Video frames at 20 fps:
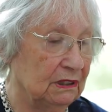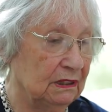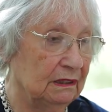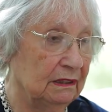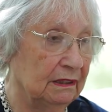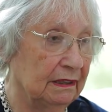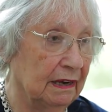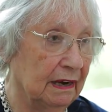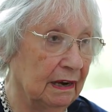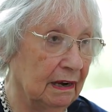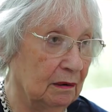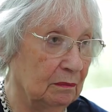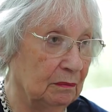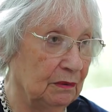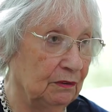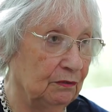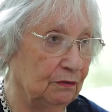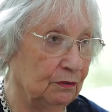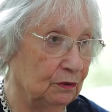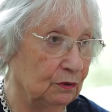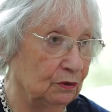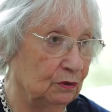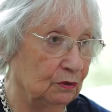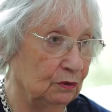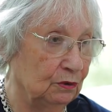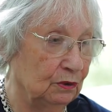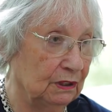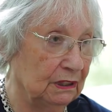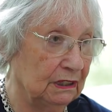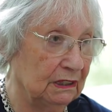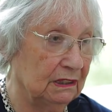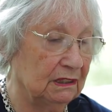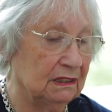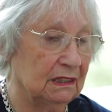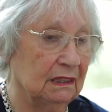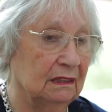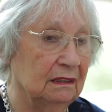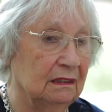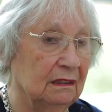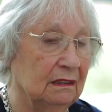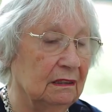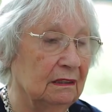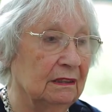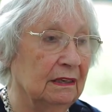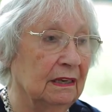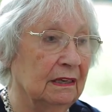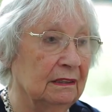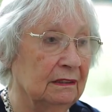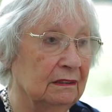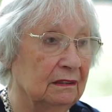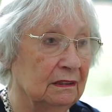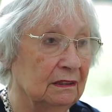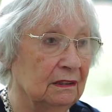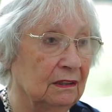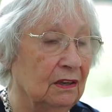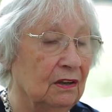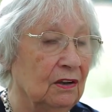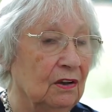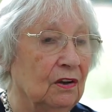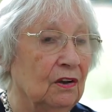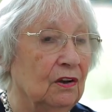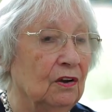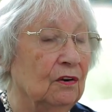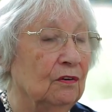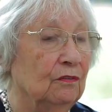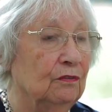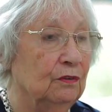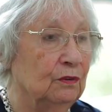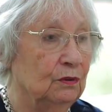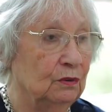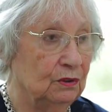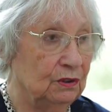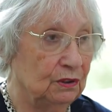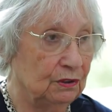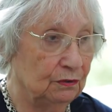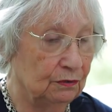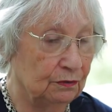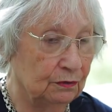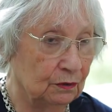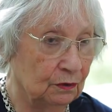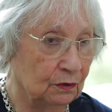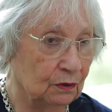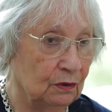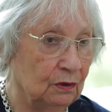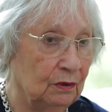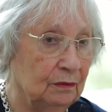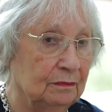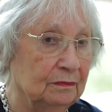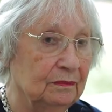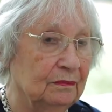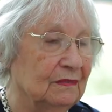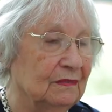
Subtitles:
in the army for 2 years until 1954,